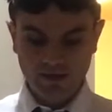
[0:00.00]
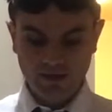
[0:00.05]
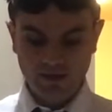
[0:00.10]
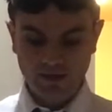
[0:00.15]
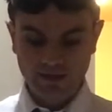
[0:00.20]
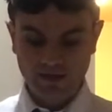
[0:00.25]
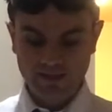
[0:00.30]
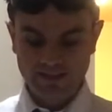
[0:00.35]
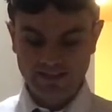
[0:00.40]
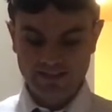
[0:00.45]

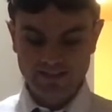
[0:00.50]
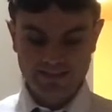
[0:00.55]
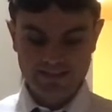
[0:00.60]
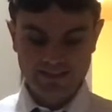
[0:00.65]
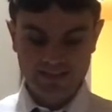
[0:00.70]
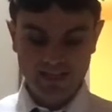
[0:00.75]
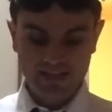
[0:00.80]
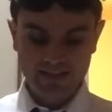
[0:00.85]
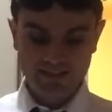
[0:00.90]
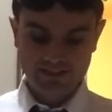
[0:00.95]
a data
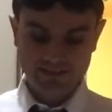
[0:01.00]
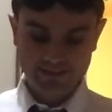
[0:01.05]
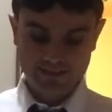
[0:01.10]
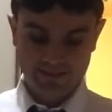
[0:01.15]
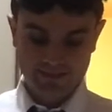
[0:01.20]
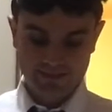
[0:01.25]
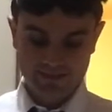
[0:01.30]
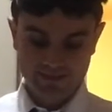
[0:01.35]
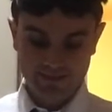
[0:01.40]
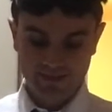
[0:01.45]

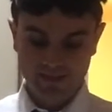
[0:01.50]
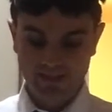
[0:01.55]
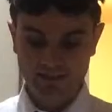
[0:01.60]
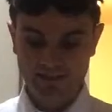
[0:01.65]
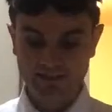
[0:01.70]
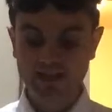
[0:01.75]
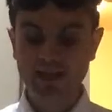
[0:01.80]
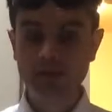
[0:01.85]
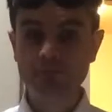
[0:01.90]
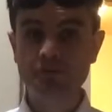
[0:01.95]
scientist
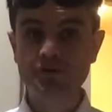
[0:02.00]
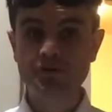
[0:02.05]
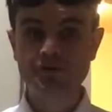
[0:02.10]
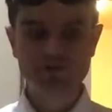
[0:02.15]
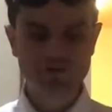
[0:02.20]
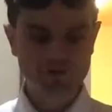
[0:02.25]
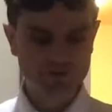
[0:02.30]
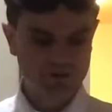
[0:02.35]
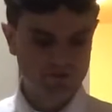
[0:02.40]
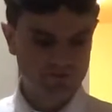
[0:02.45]
at
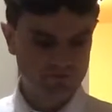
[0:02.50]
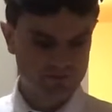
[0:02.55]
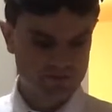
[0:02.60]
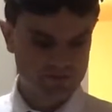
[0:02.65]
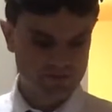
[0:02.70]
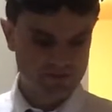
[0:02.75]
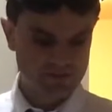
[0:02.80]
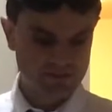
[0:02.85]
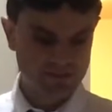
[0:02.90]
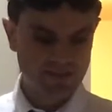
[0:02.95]
Cambridge
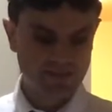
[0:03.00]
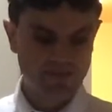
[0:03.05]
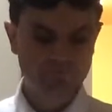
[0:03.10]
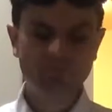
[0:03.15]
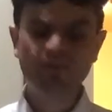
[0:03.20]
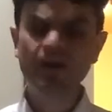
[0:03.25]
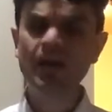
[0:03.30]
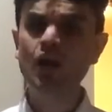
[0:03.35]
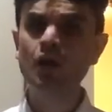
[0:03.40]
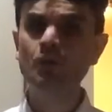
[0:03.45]
University,
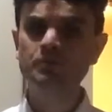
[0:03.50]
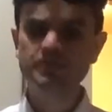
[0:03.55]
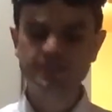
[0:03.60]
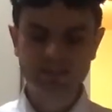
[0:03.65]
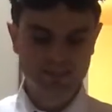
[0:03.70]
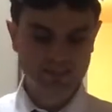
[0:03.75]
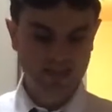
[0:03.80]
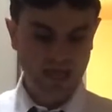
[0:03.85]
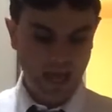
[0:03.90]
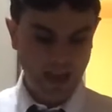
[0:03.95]
developed
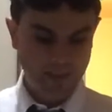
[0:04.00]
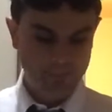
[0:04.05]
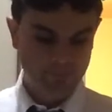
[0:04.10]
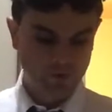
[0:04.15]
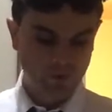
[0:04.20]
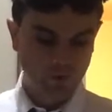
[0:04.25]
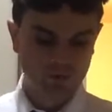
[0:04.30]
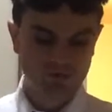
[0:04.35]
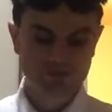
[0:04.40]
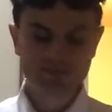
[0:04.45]
an
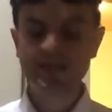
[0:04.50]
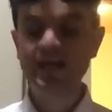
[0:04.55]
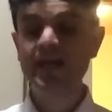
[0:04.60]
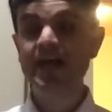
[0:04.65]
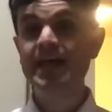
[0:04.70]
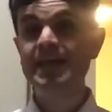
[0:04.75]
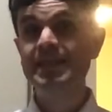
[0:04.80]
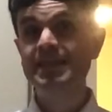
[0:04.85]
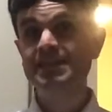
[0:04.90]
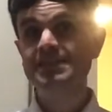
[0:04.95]
app called
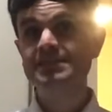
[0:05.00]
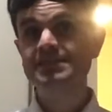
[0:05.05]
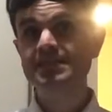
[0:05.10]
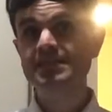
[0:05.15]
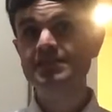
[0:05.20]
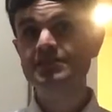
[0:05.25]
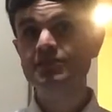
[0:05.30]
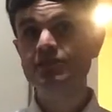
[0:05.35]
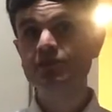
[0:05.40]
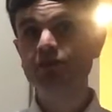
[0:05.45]
This
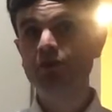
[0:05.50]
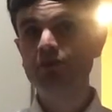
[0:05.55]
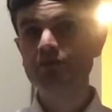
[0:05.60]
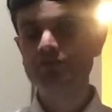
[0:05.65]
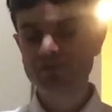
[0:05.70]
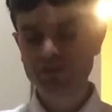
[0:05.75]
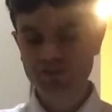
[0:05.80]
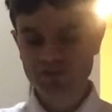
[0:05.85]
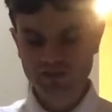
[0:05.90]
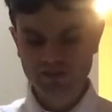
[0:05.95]
Is
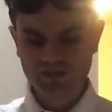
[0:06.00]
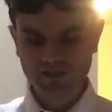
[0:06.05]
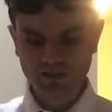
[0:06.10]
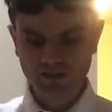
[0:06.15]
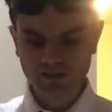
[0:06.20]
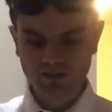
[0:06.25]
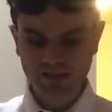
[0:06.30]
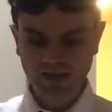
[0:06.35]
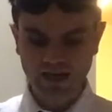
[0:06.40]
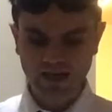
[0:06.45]
Your
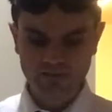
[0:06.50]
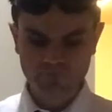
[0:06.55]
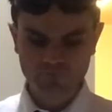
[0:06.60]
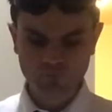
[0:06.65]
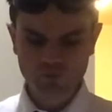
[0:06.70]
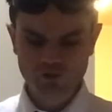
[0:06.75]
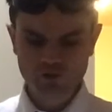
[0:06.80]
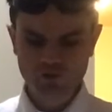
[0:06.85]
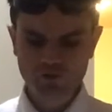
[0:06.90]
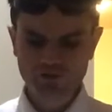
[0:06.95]
Digital Life,
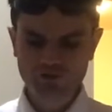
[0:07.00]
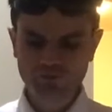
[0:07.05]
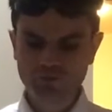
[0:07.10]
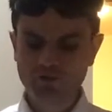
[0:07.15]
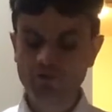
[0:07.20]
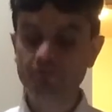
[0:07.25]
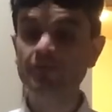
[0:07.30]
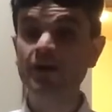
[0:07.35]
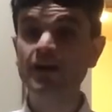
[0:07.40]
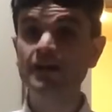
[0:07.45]
which was
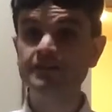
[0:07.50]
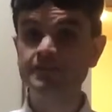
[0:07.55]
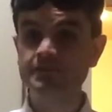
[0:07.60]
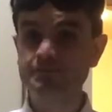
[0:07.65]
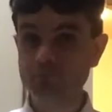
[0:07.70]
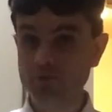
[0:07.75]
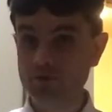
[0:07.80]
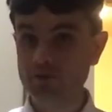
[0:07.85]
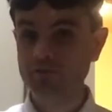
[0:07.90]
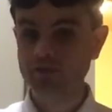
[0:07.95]

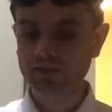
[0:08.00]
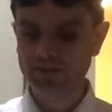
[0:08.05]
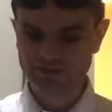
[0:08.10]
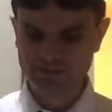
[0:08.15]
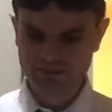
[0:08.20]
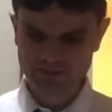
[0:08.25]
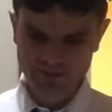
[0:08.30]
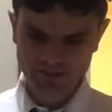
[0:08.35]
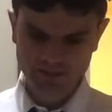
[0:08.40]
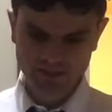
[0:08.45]

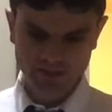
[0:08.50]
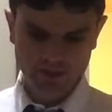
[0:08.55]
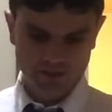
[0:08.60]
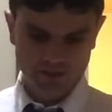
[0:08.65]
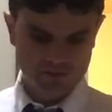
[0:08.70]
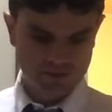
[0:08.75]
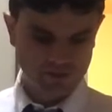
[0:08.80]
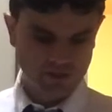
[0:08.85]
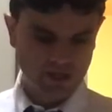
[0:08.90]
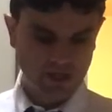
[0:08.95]
provided
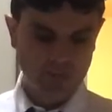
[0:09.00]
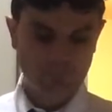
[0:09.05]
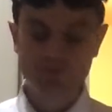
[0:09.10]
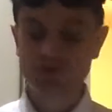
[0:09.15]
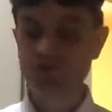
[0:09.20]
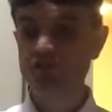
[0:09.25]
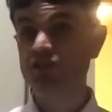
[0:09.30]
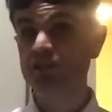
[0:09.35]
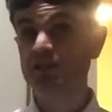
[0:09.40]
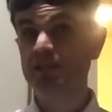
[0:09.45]
to
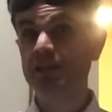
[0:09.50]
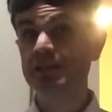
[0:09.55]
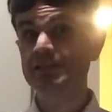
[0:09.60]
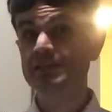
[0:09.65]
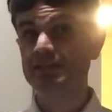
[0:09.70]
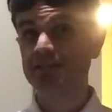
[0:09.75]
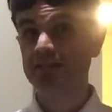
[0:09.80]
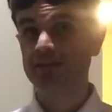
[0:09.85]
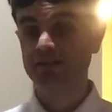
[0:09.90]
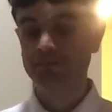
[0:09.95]
Cambridge
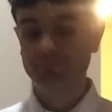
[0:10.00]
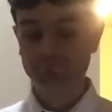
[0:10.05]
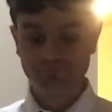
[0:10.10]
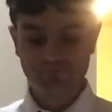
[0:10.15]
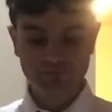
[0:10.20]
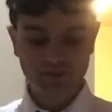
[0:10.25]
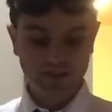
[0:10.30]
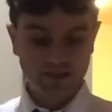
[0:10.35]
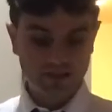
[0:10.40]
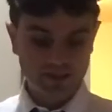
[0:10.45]
Analytica.
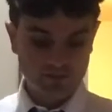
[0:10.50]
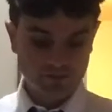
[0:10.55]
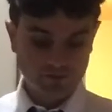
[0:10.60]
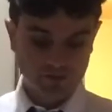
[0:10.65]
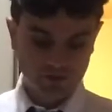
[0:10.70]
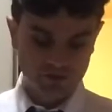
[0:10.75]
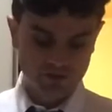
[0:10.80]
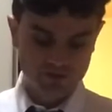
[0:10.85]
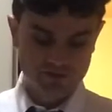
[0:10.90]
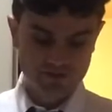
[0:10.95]
In
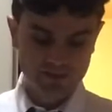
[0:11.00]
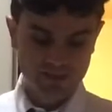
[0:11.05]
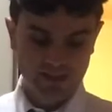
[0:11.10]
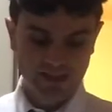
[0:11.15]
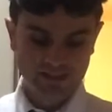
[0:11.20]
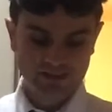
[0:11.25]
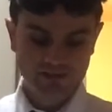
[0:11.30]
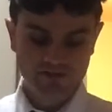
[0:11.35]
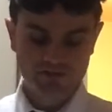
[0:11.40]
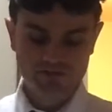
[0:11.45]
turn,
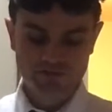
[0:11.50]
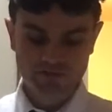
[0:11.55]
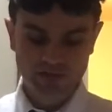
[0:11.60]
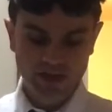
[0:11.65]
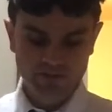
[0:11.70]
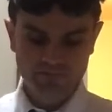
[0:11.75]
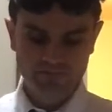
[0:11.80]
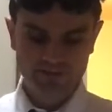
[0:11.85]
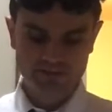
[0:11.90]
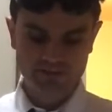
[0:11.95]
that
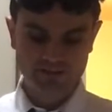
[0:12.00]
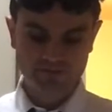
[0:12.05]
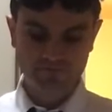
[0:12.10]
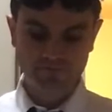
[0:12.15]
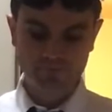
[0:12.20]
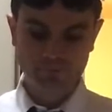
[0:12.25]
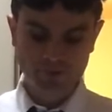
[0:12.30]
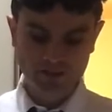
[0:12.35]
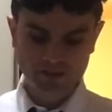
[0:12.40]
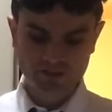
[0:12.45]
conservative
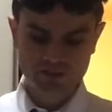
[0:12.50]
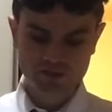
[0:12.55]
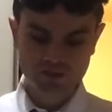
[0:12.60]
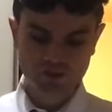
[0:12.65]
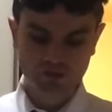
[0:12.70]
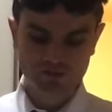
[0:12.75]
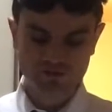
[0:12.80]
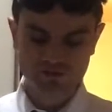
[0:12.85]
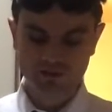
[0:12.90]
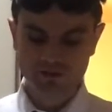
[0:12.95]
British
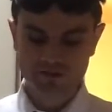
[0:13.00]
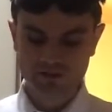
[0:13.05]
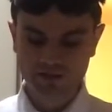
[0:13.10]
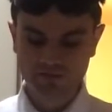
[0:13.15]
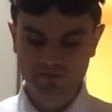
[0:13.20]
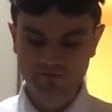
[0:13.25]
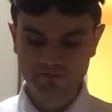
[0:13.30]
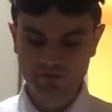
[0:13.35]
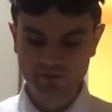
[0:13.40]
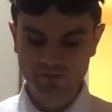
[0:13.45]

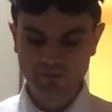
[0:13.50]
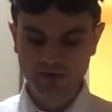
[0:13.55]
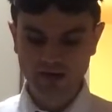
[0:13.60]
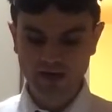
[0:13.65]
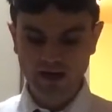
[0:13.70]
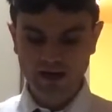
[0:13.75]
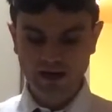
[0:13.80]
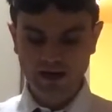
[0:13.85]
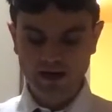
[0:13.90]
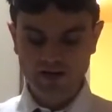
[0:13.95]
consulting firm
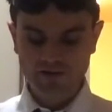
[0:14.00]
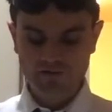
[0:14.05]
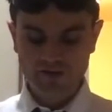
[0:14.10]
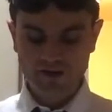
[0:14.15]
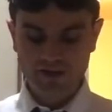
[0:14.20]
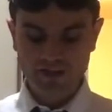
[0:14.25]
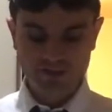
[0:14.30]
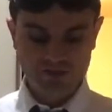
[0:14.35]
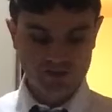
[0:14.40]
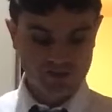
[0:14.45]

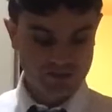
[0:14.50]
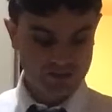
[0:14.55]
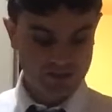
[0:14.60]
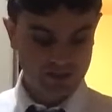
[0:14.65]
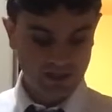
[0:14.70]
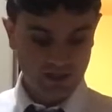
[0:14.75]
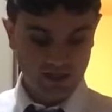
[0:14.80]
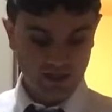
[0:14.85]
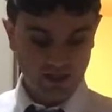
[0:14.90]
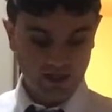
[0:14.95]
arranged
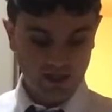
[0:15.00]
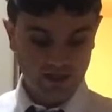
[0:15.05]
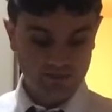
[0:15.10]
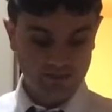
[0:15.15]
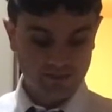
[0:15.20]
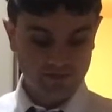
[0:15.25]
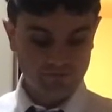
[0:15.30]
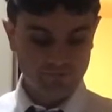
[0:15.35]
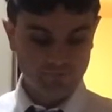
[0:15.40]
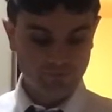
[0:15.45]

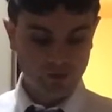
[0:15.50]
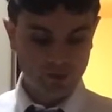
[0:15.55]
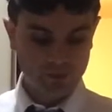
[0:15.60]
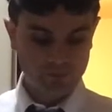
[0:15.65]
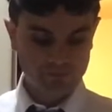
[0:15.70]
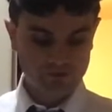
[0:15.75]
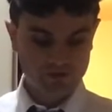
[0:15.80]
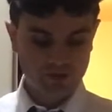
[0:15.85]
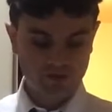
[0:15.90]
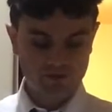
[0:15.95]
an
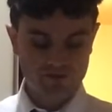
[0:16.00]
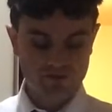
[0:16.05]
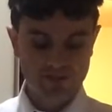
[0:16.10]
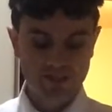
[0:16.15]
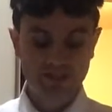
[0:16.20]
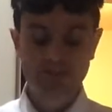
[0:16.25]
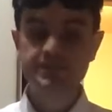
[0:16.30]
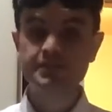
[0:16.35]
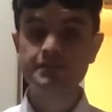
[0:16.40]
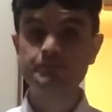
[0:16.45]
informed
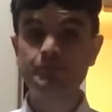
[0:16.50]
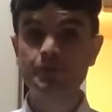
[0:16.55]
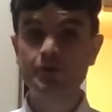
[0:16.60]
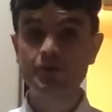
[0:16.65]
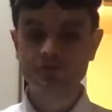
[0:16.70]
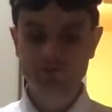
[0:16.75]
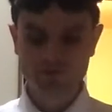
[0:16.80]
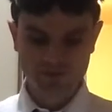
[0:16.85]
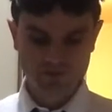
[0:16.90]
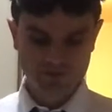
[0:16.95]
consent
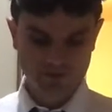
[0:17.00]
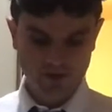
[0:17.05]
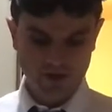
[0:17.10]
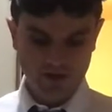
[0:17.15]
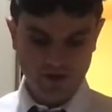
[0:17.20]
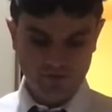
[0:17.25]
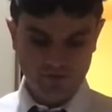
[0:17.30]
process